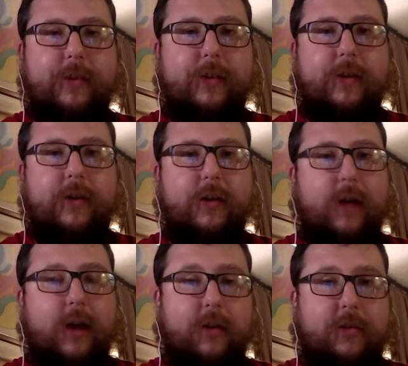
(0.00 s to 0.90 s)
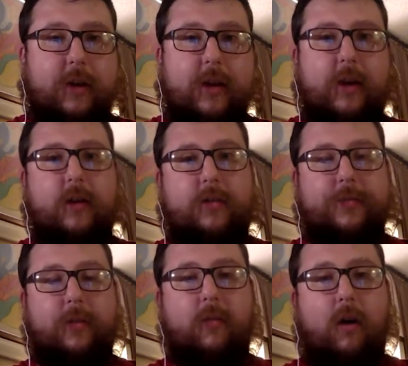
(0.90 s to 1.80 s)
there honestly, I think there's
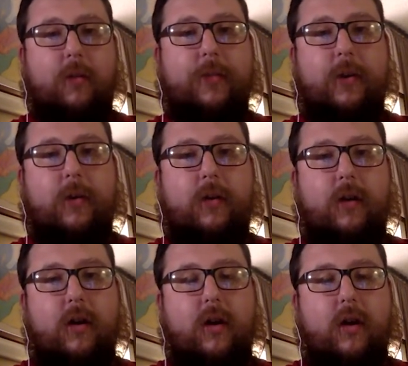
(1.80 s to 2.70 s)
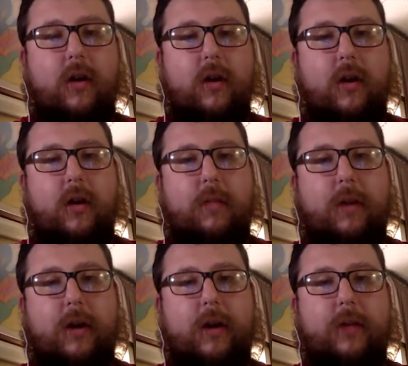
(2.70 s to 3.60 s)
something wrong with you,
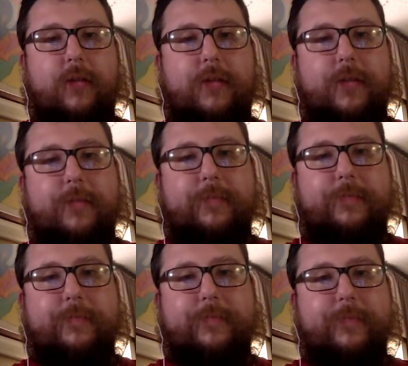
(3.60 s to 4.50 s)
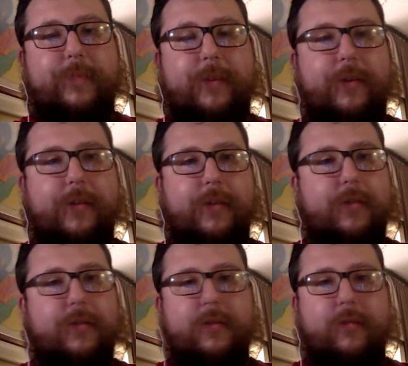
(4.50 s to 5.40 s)
because there's
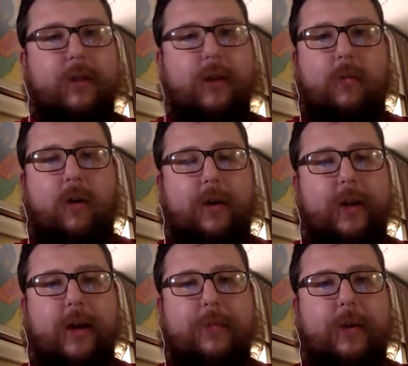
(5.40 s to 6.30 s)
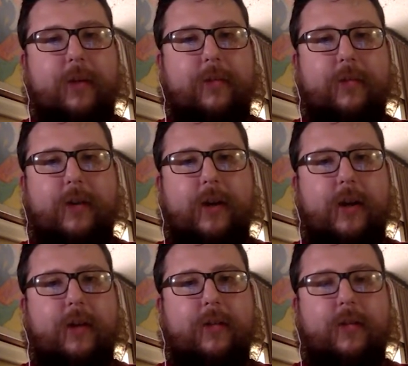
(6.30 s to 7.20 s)
this. We don't want that, man.
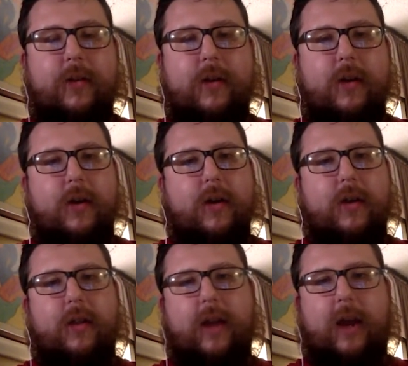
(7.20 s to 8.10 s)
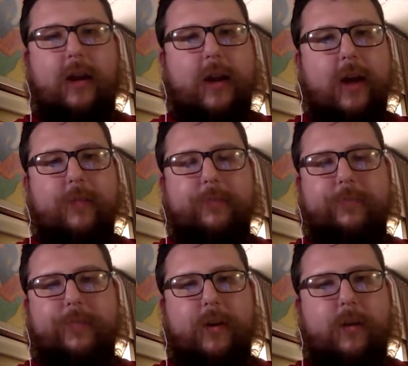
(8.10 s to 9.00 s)
And thinking that
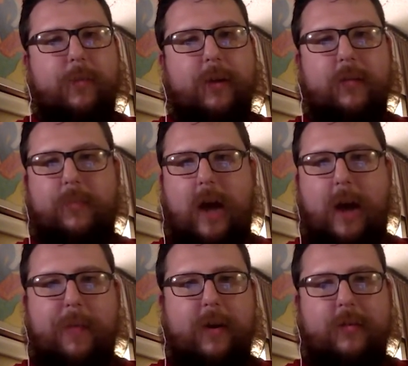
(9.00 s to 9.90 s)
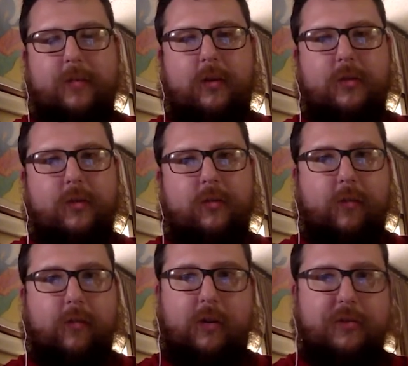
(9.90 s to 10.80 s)
there would be some communist socialist
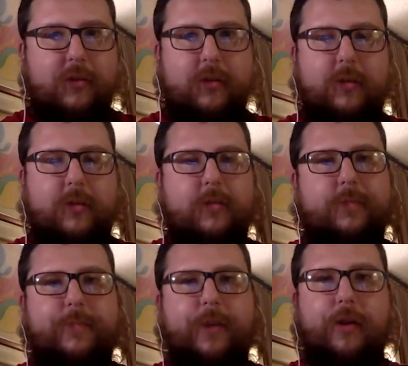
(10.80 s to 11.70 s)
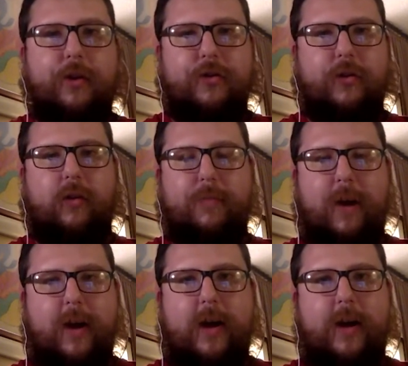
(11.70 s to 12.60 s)
revolutions is delusional in
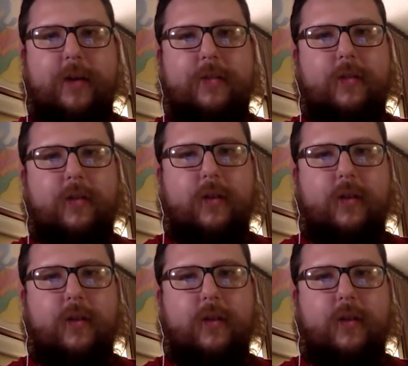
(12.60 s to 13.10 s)
my eyes.